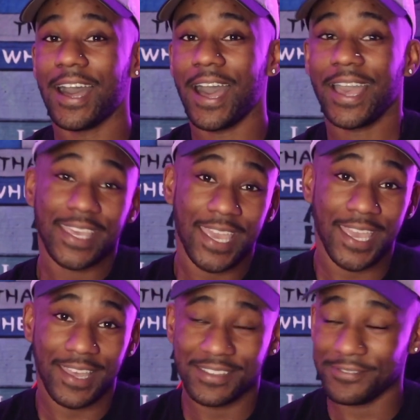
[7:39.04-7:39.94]
I
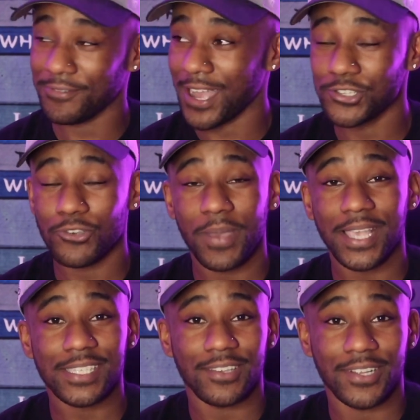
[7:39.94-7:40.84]
can't. Fragile
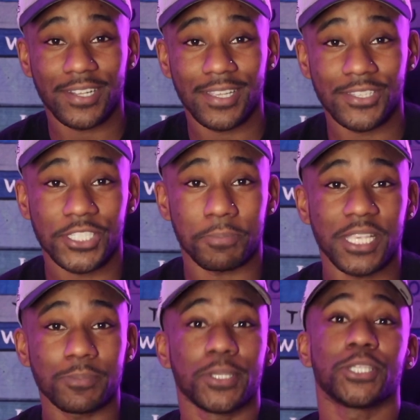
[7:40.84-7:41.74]
masculinity just
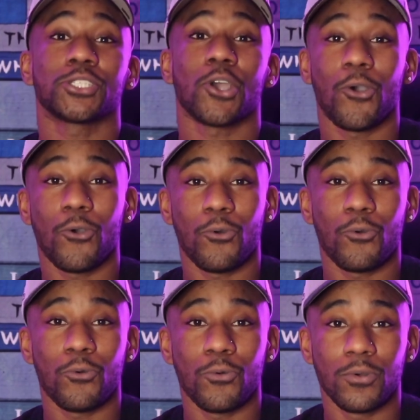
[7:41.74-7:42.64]
makes me
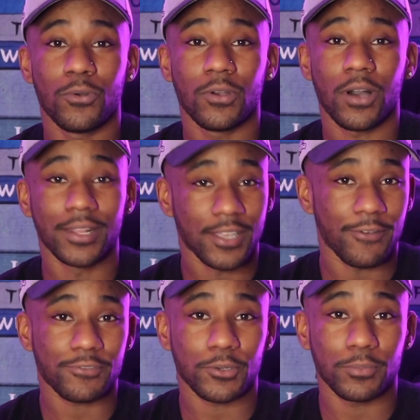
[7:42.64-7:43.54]
so
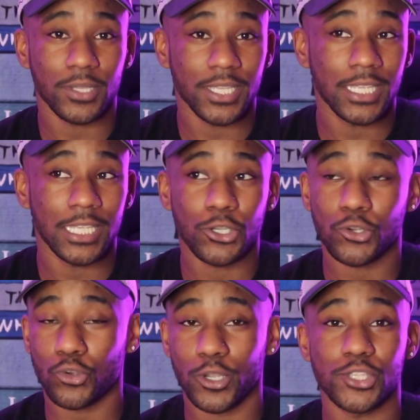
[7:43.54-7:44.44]
uncomfortably
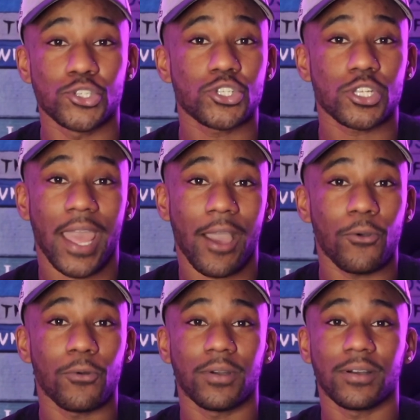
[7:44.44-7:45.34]
cringed
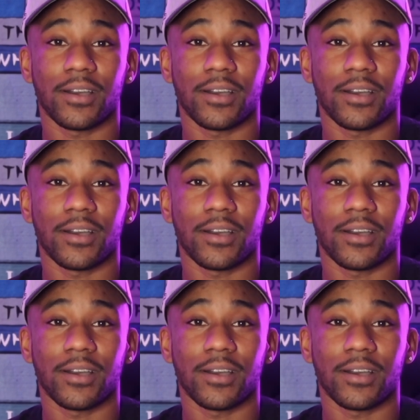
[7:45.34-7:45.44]
out.